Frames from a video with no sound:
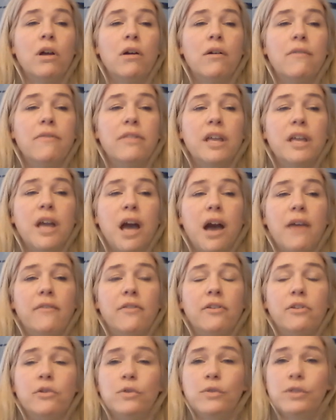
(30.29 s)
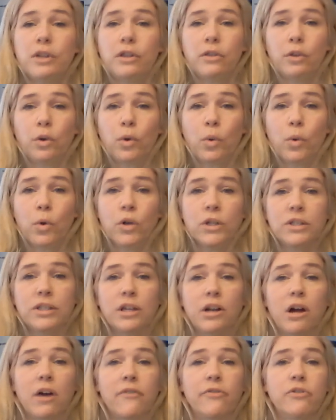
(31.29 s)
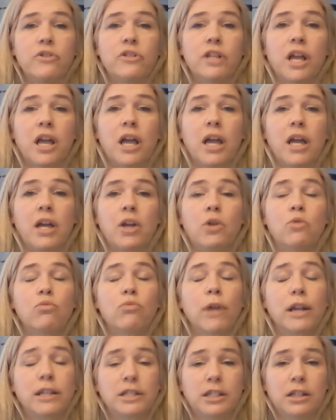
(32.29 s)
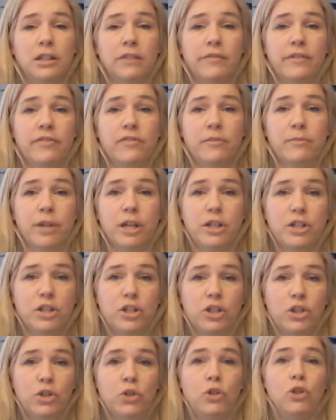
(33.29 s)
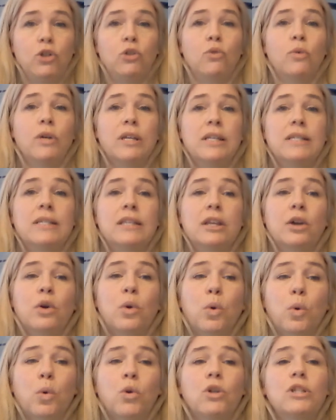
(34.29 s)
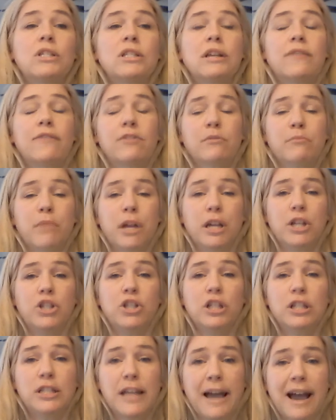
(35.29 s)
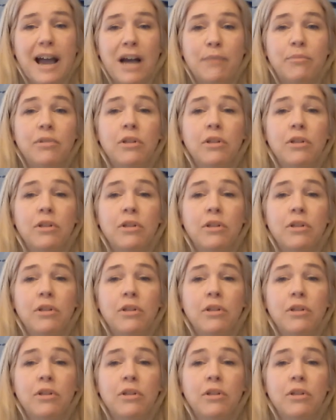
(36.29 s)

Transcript: of the avenues in the course that offers a great deal of information to you is the course information tab